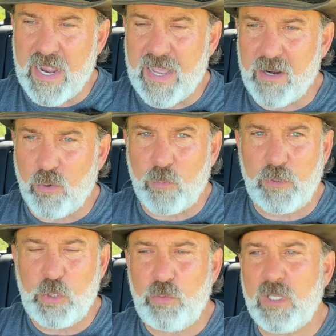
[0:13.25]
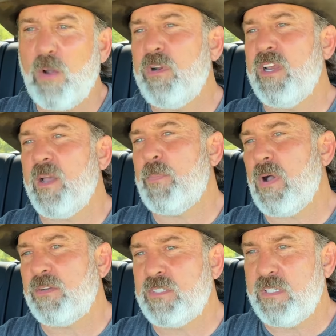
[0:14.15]
got old blue loaded up
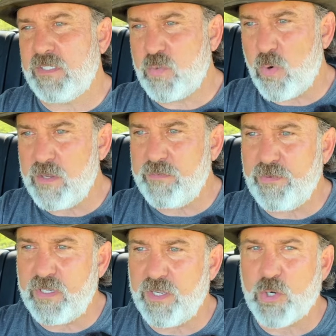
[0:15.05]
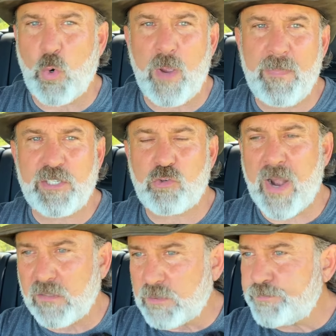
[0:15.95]
onto the 20-foot equipment
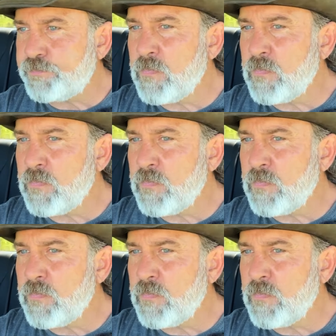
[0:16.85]
trailer,